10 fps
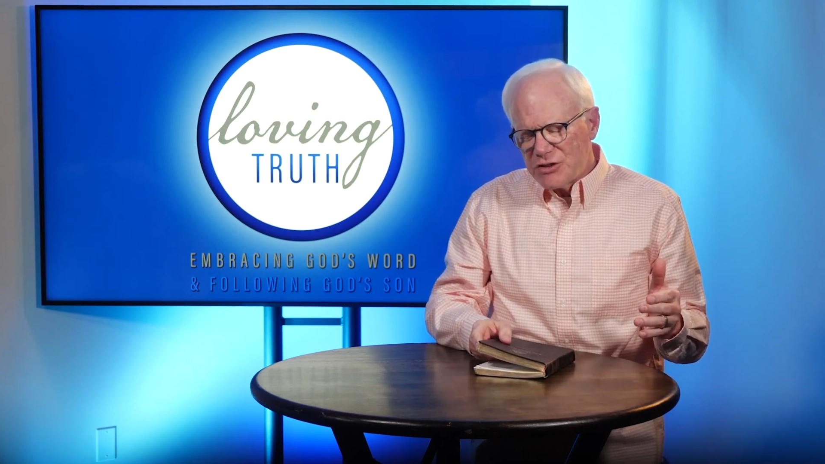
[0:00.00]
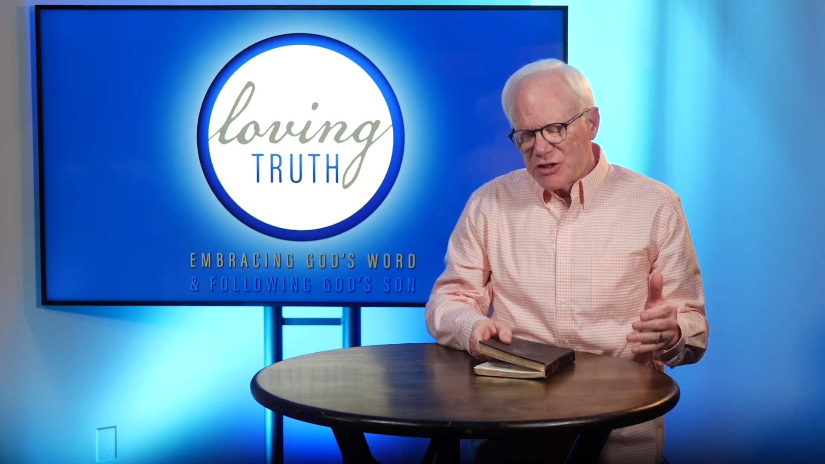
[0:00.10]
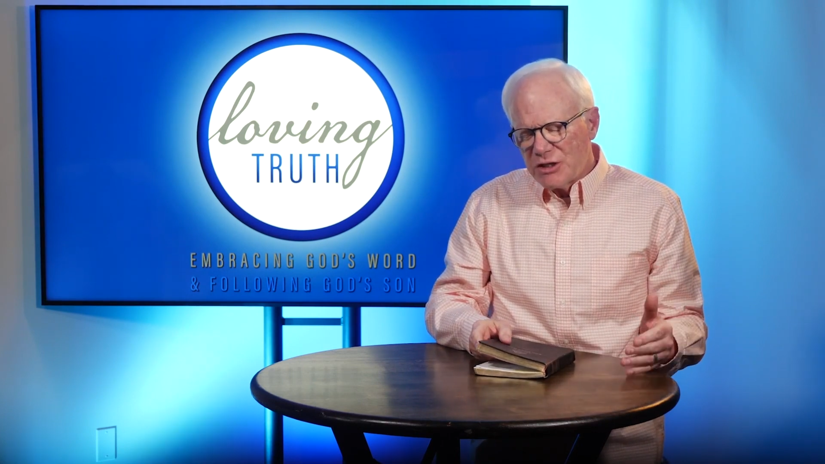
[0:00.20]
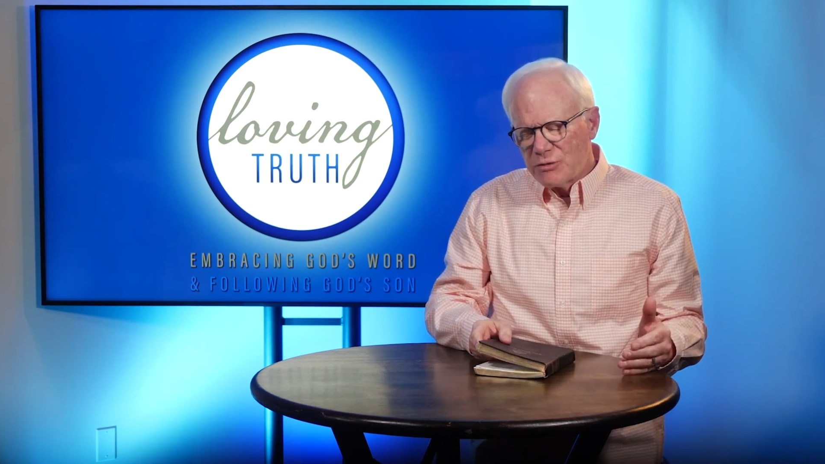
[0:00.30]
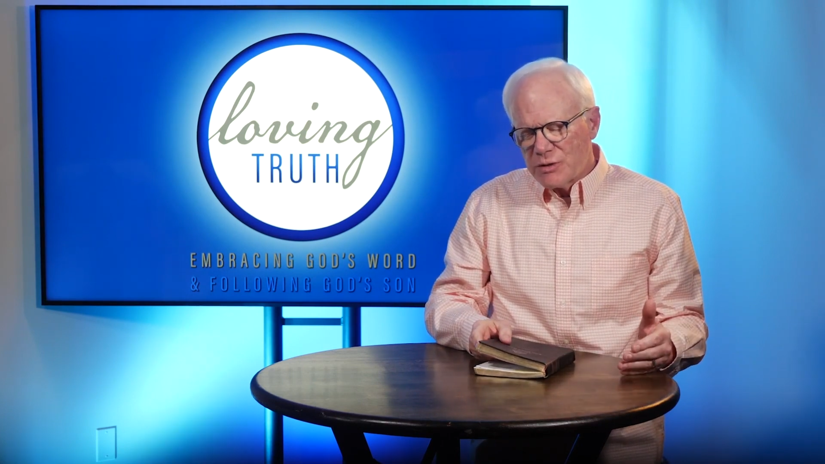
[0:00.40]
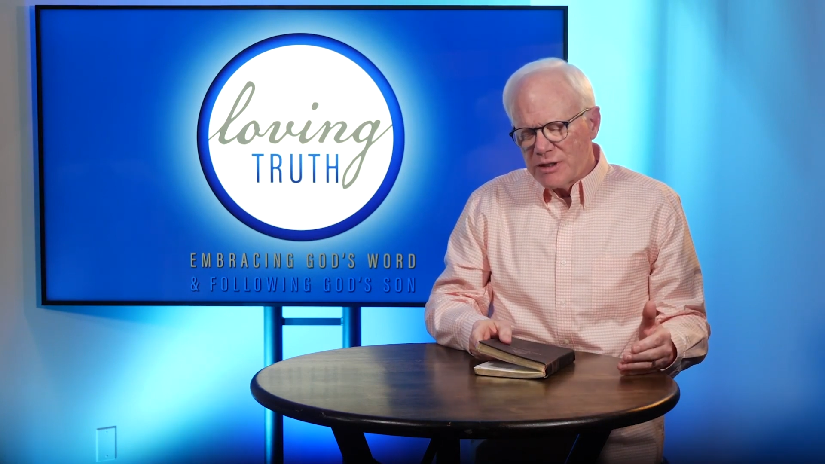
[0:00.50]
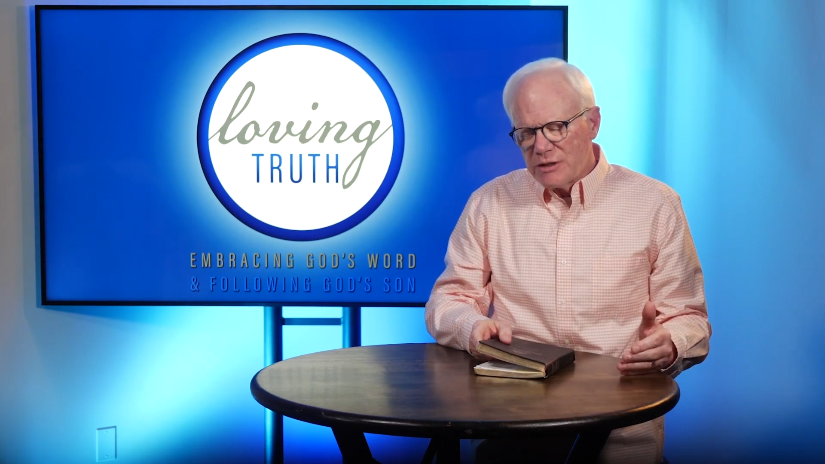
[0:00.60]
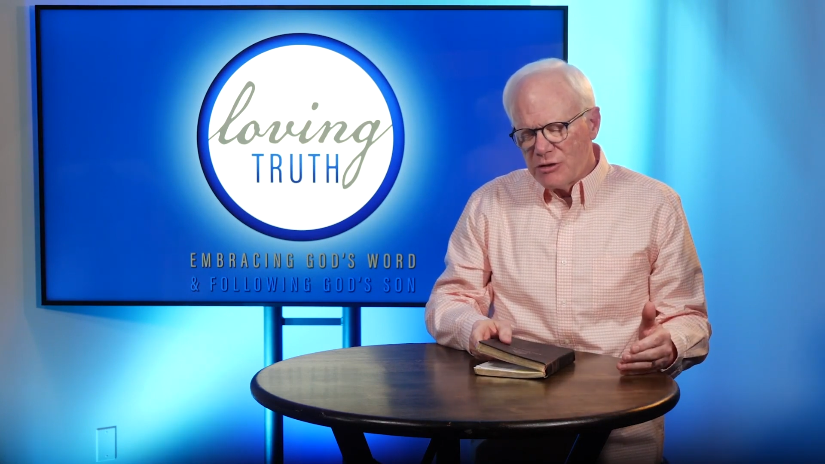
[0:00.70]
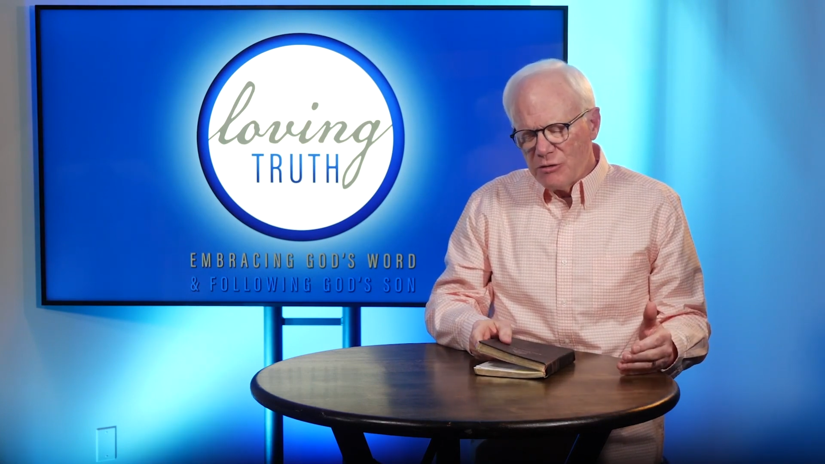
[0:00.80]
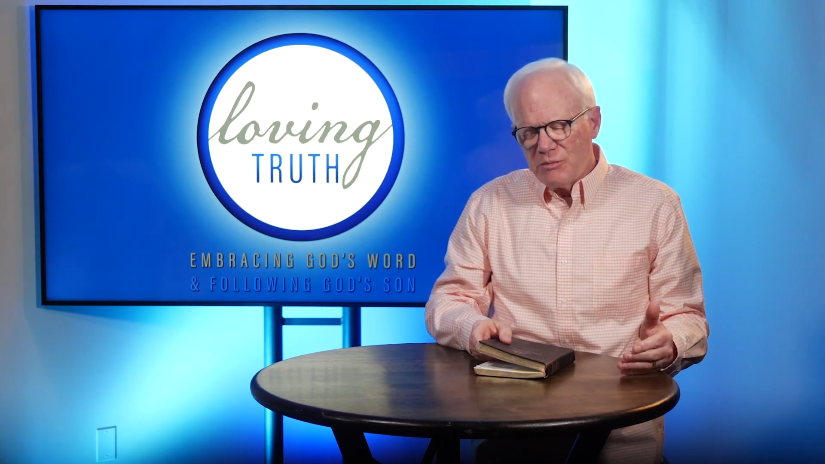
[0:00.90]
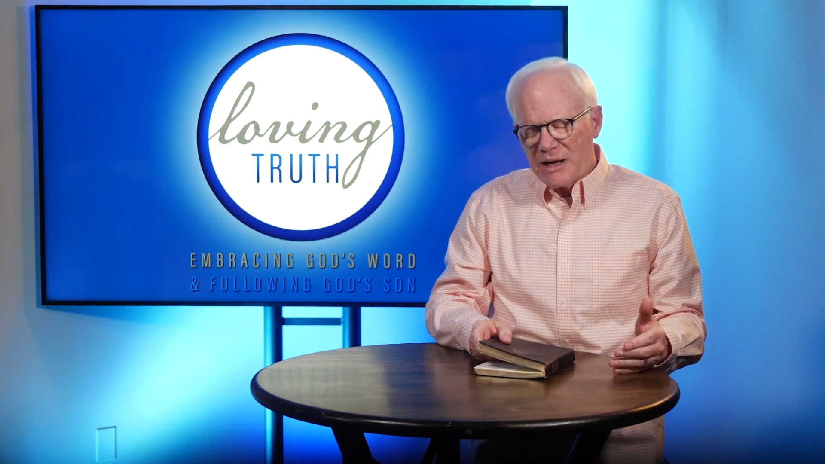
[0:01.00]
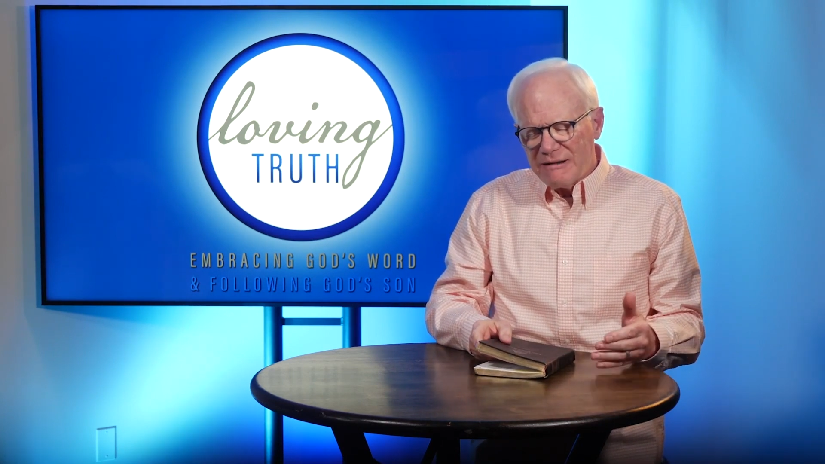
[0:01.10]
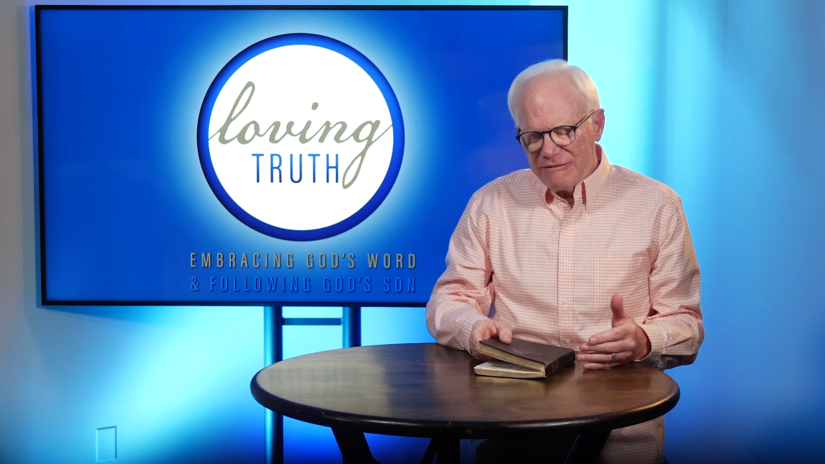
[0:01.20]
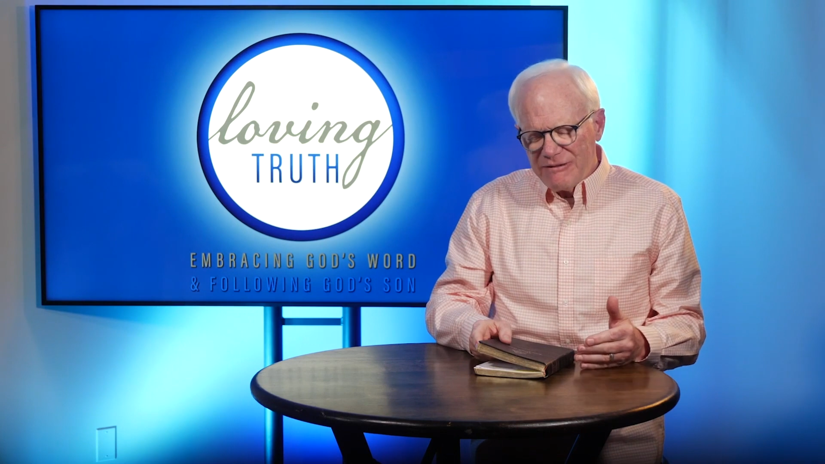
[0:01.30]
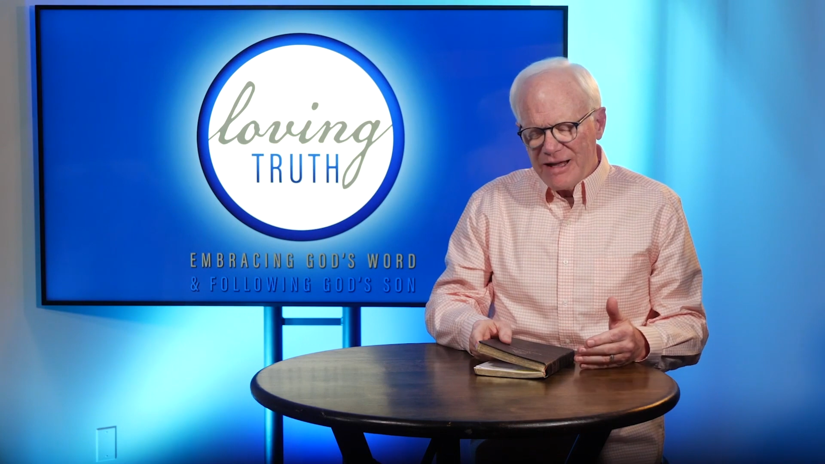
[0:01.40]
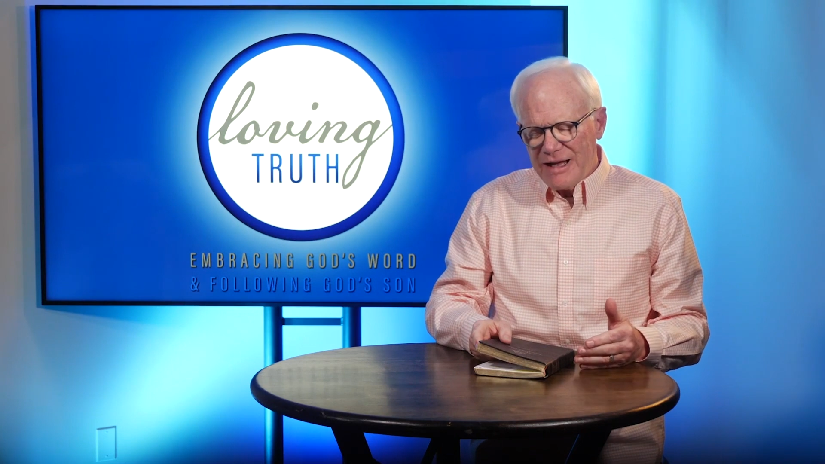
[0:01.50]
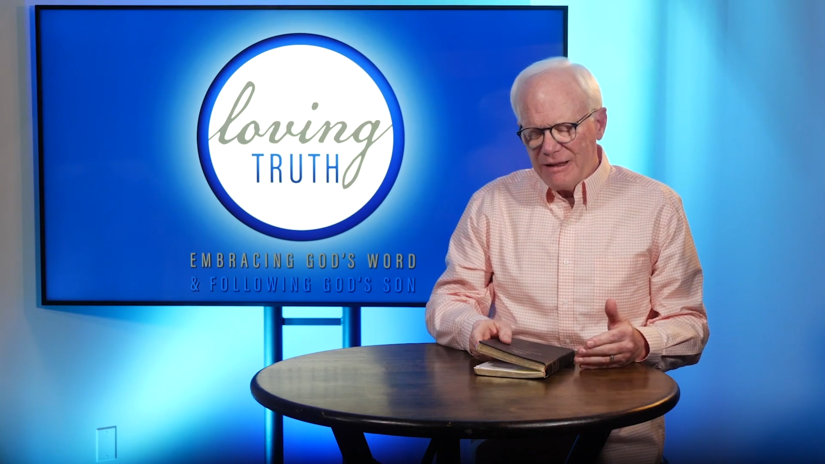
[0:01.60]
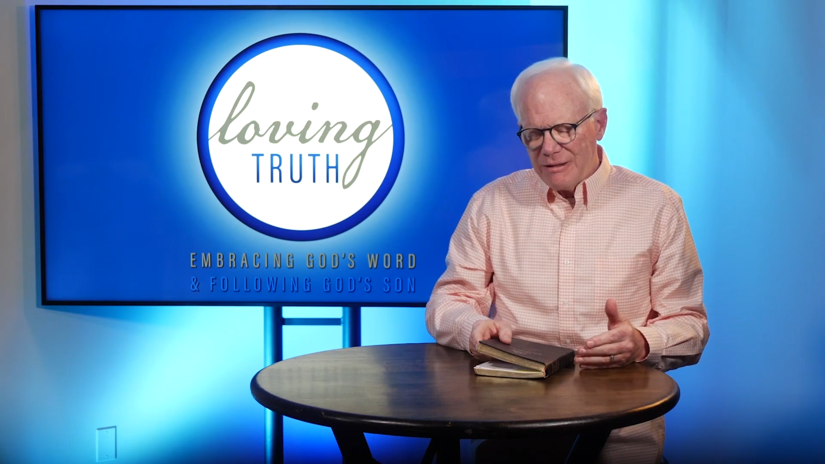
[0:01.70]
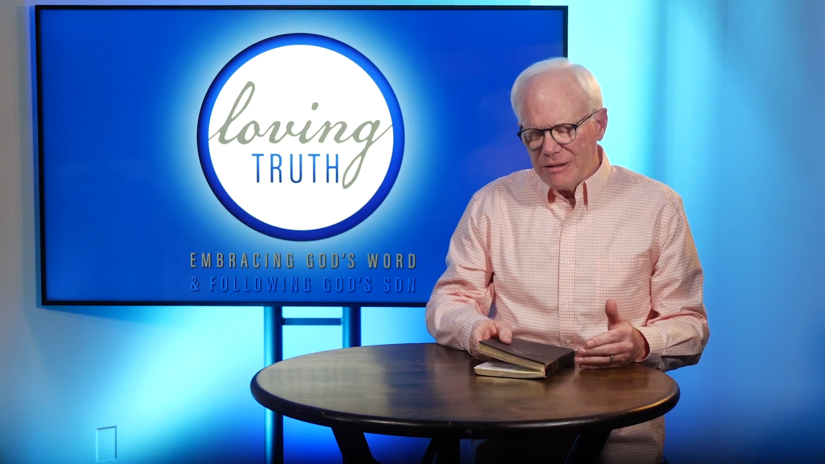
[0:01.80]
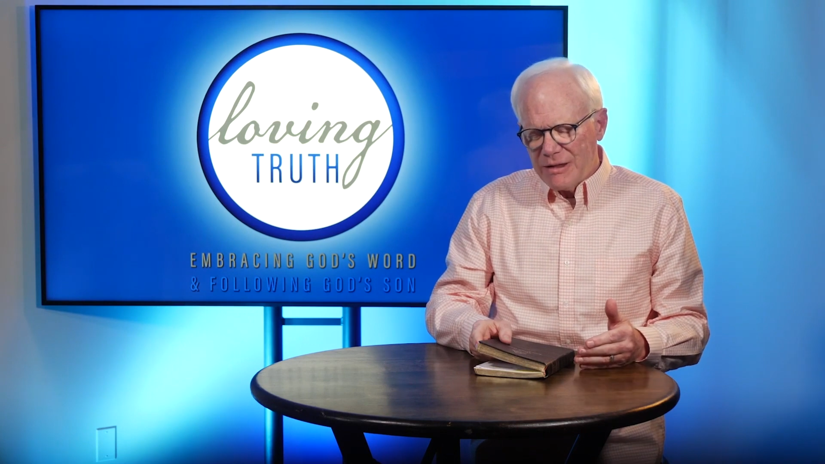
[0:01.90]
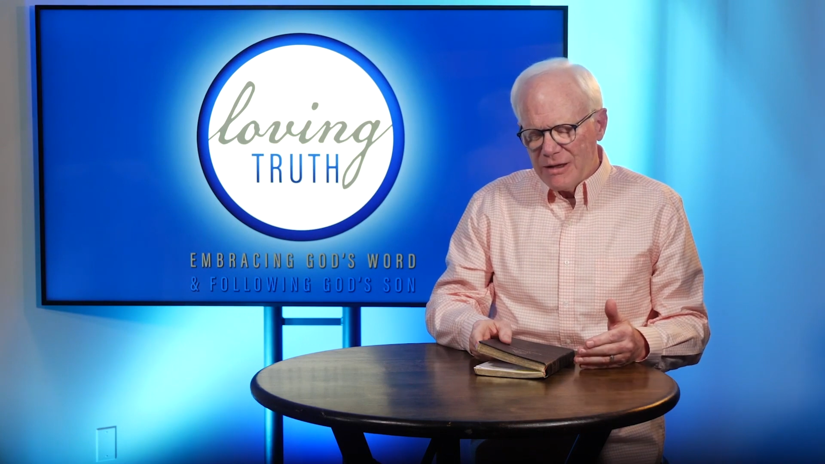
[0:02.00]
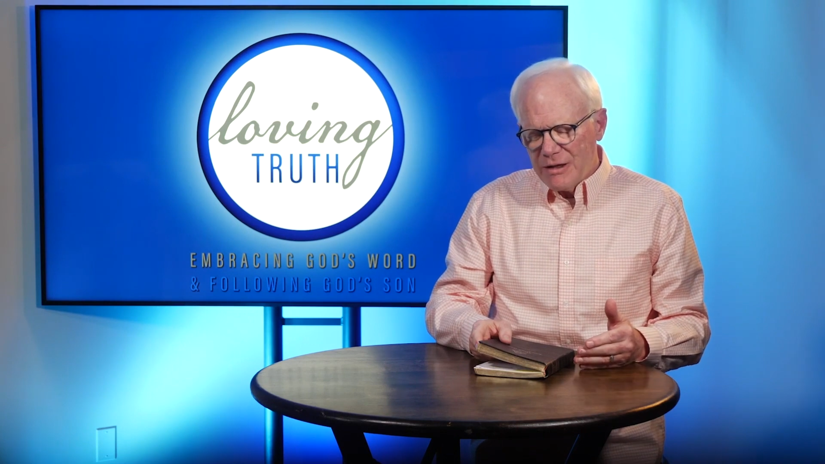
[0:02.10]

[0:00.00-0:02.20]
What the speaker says: children who by faith